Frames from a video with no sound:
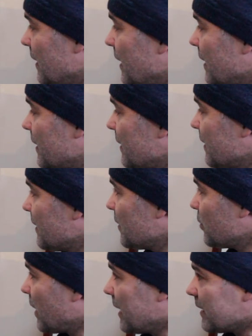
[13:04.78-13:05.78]
and
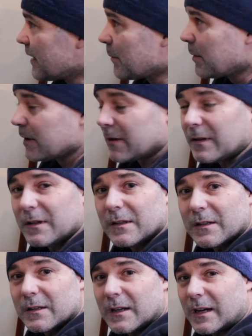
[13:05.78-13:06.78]
uh, brighten it up a little.
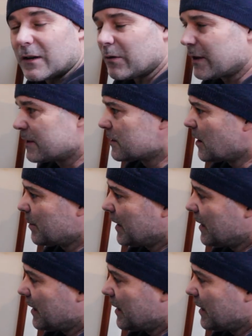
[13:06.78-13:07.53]
I know this is all